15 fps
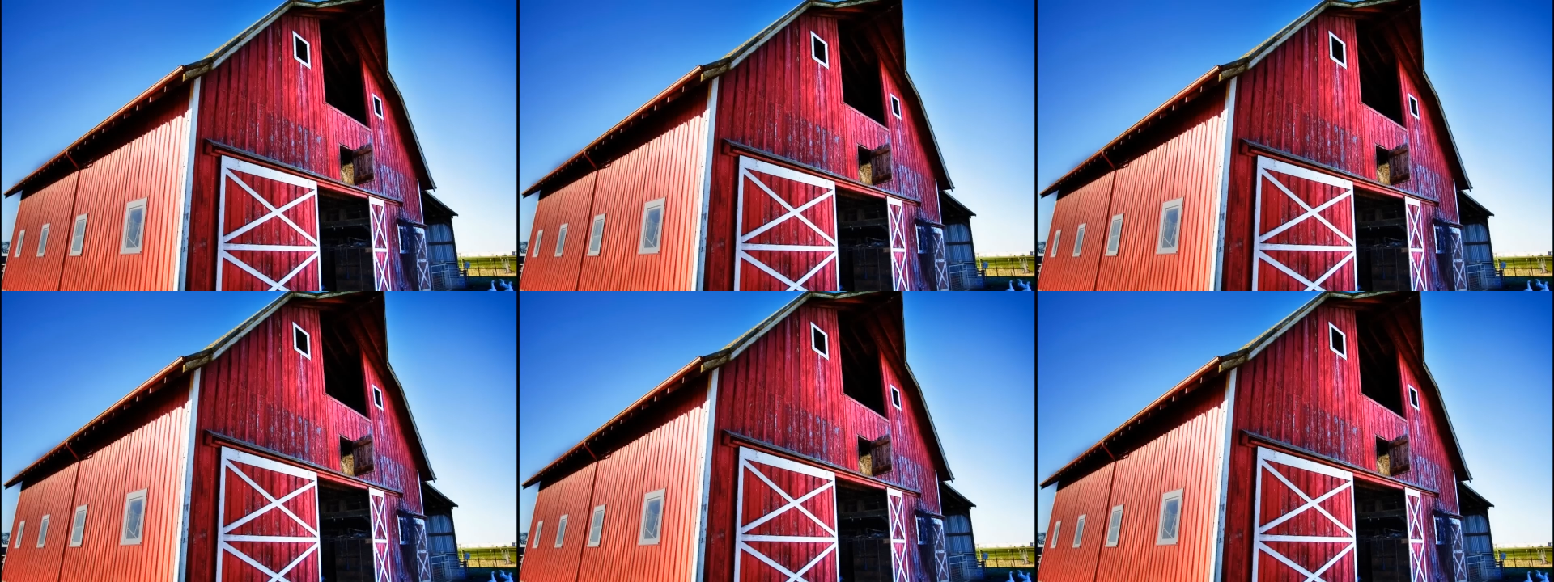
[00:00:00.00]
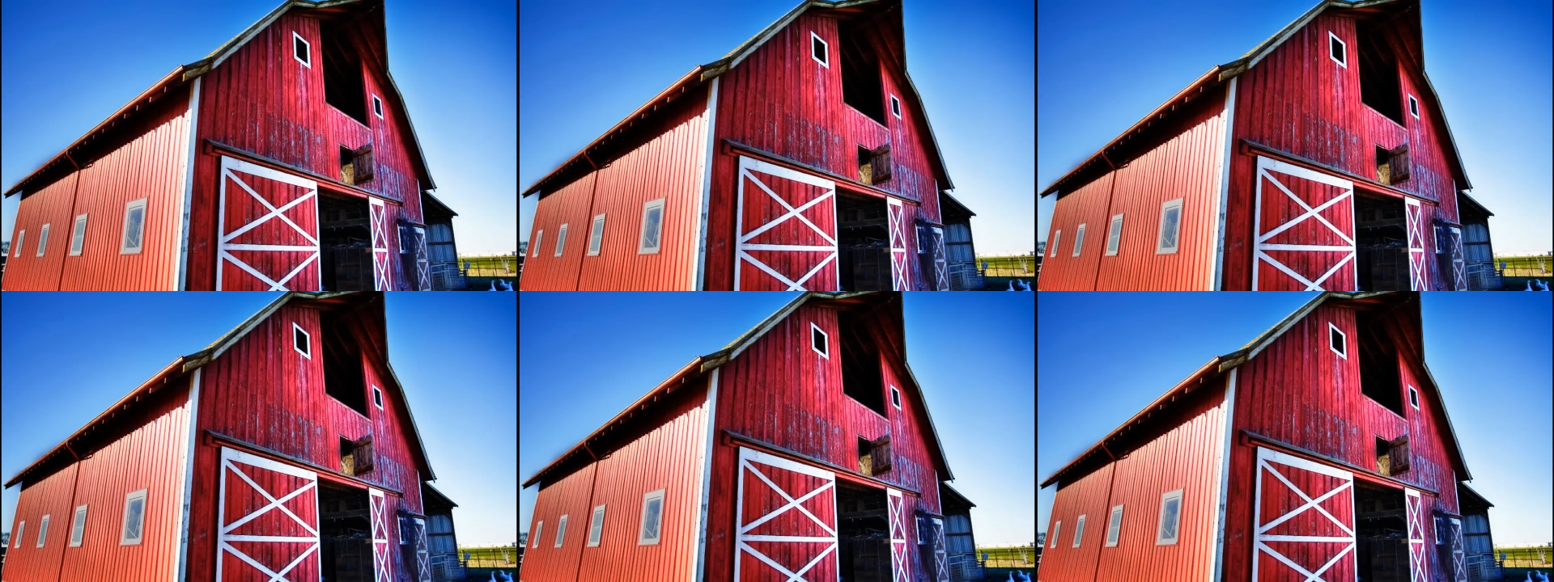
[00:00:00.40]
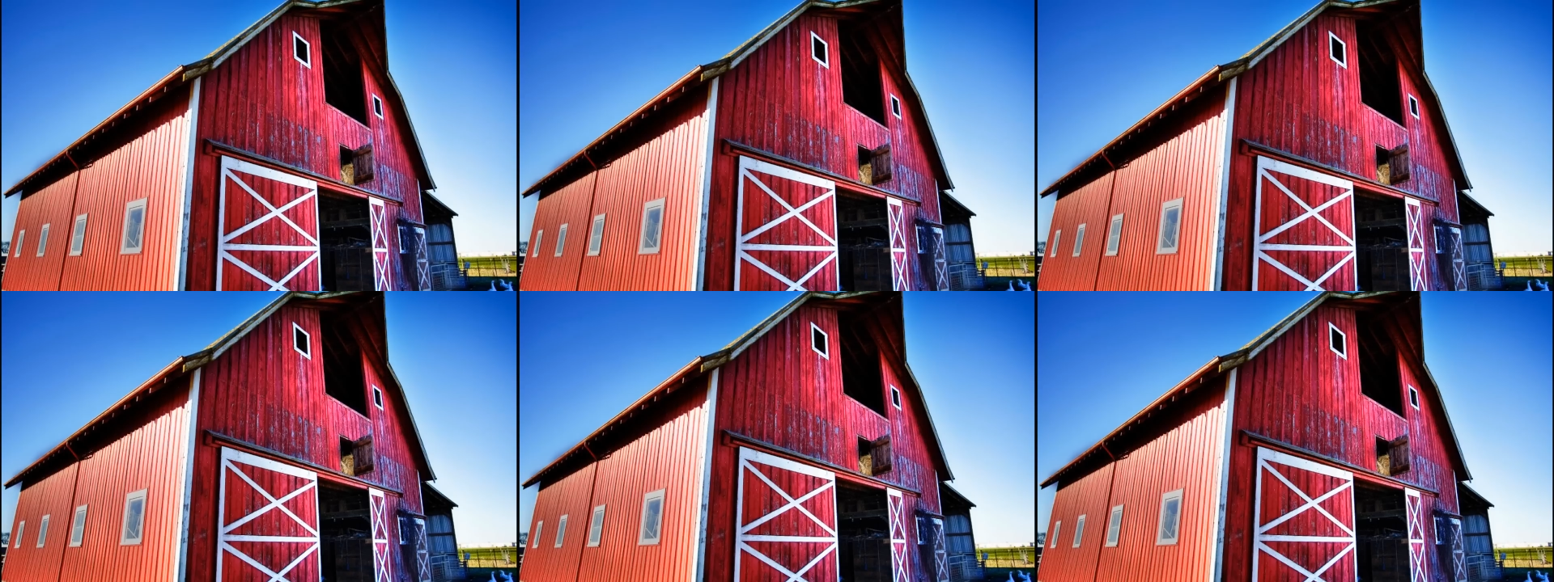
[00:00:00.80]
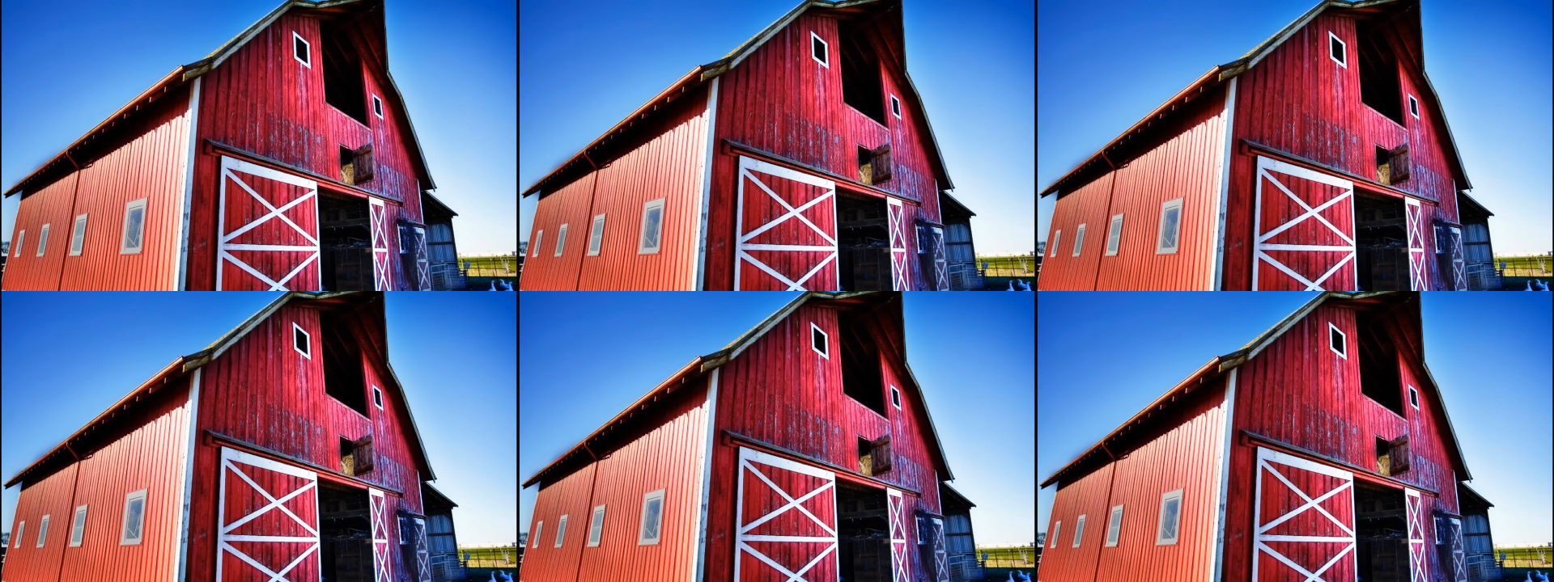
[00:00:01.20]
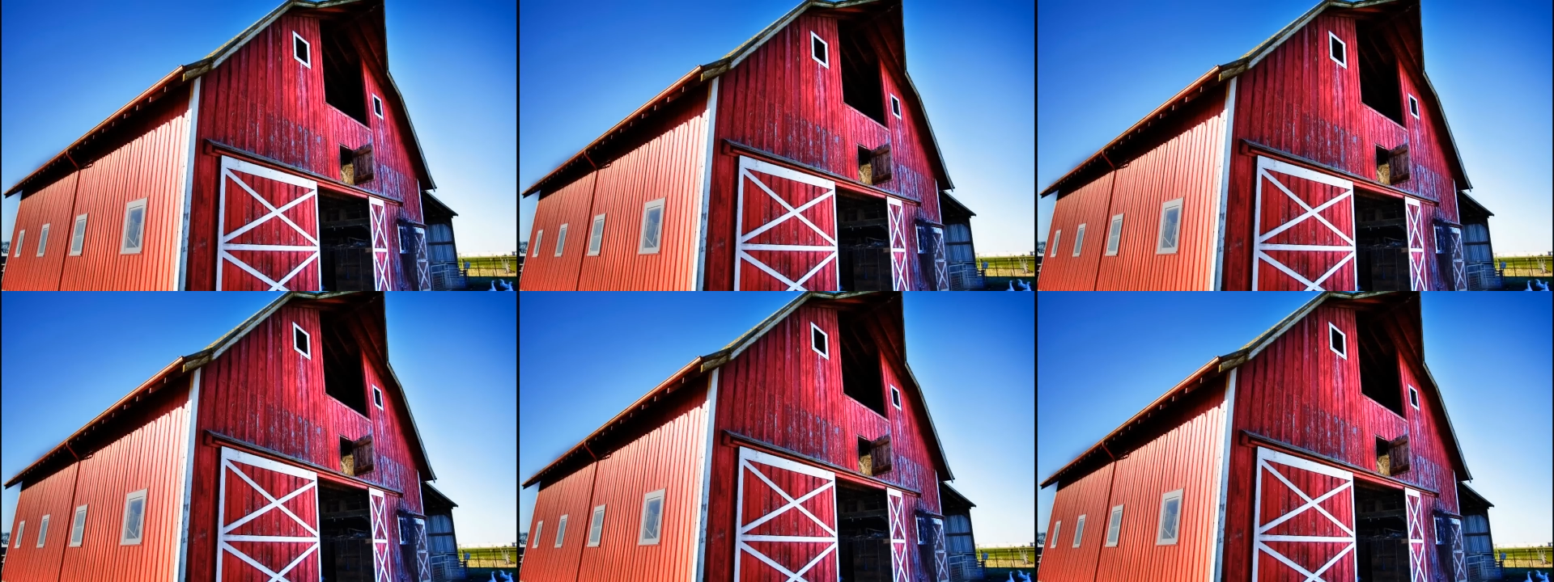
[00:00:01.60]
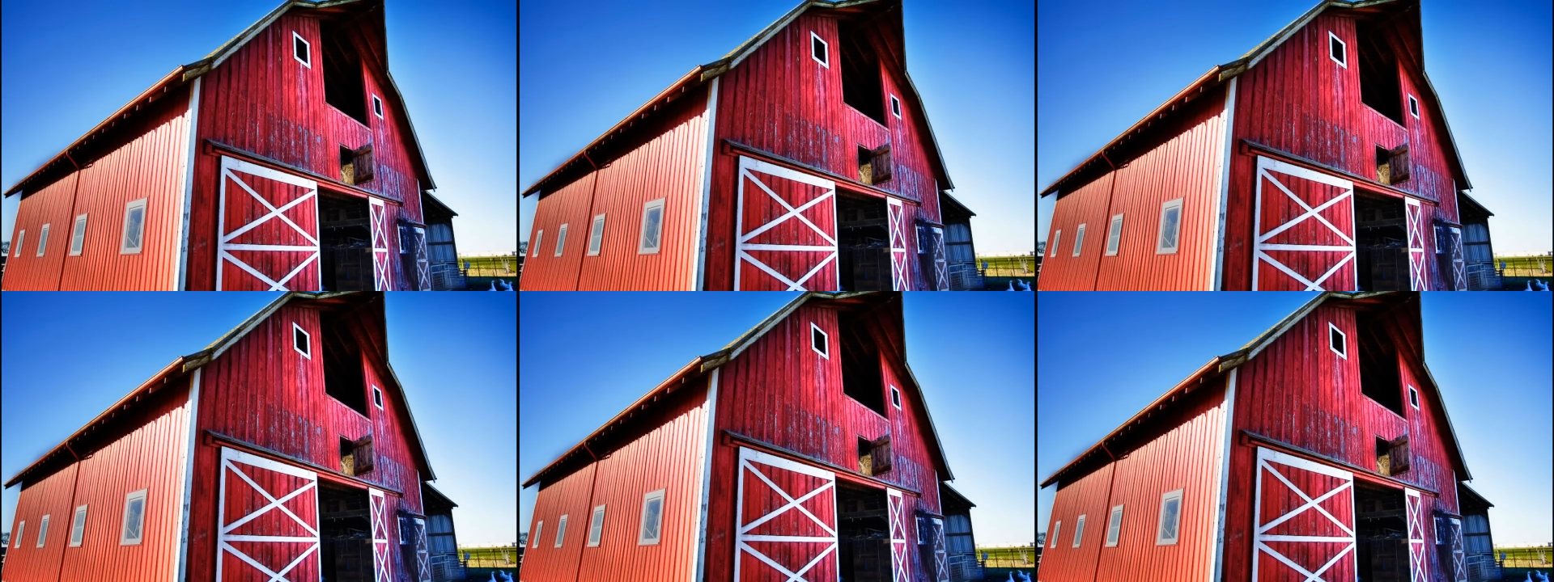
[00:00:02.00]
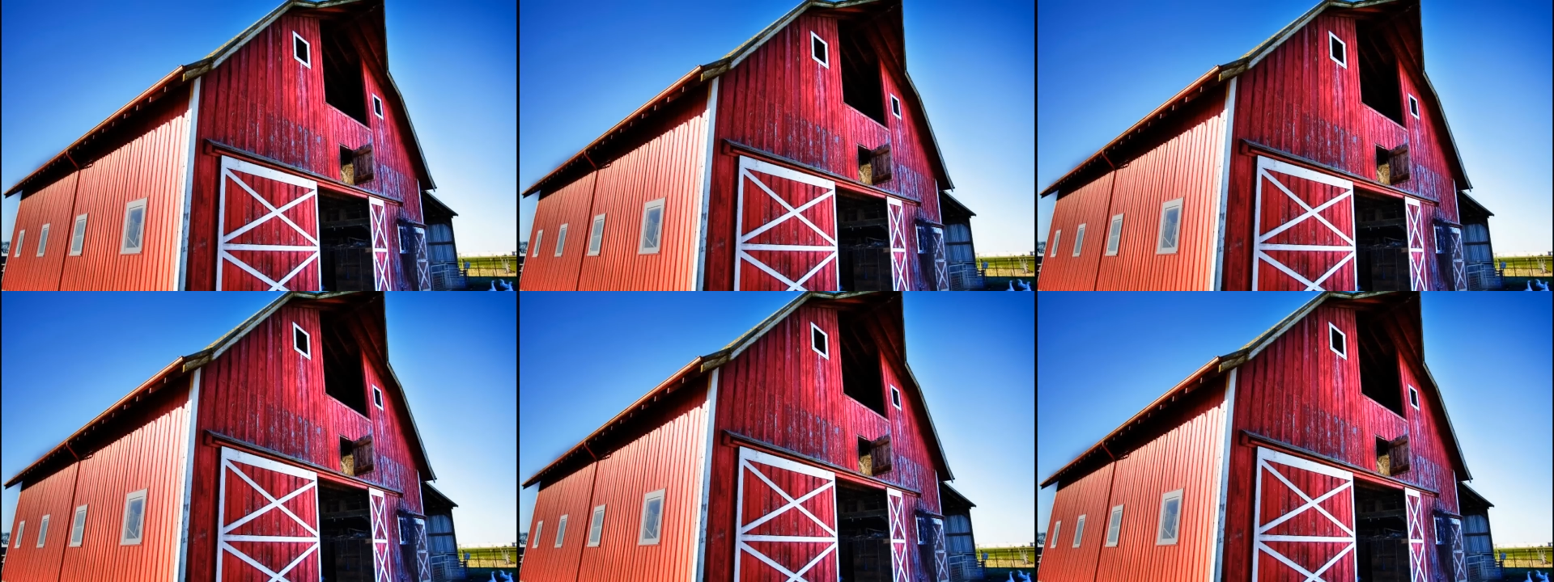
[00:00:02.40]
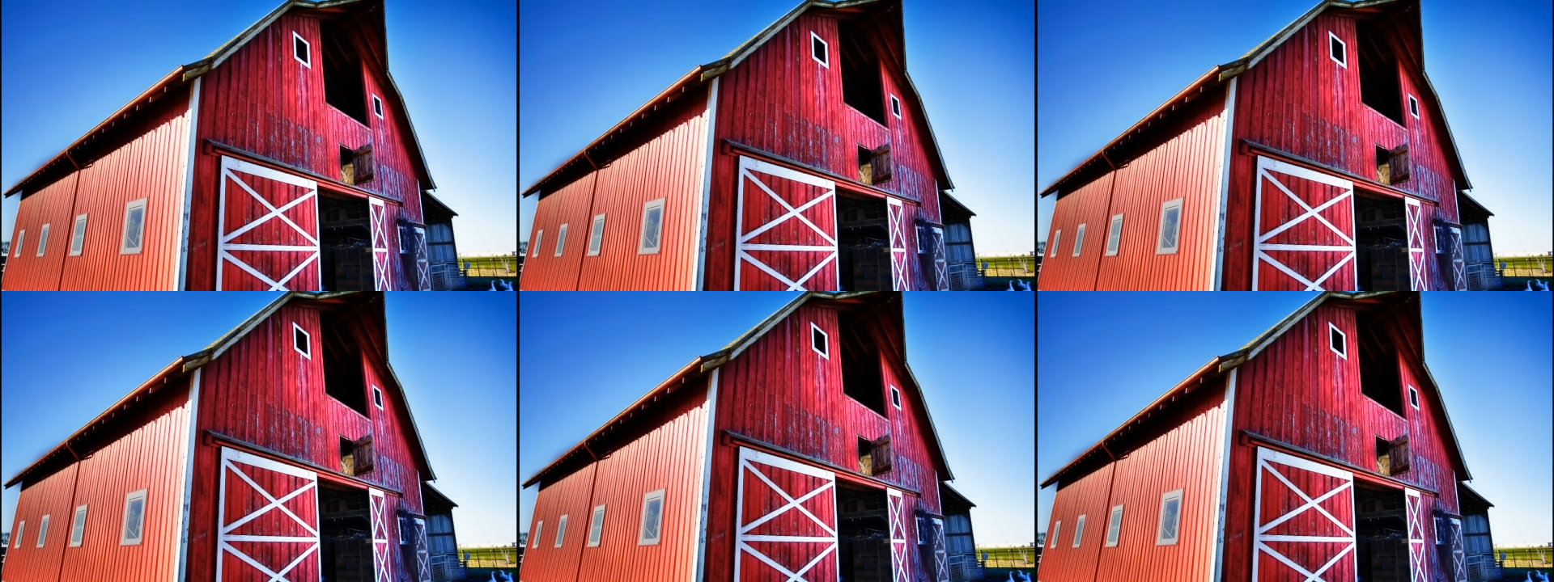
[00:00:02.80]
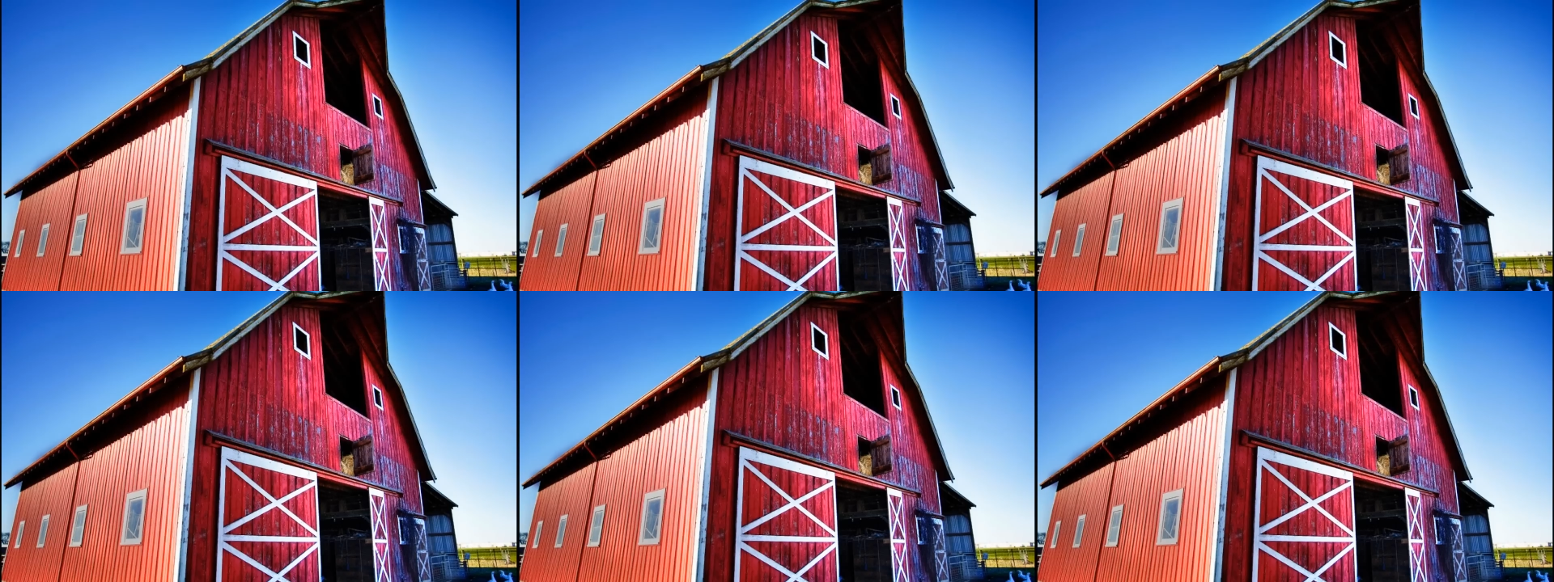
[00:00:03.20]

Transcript: No face is visible, so there are no lips to read.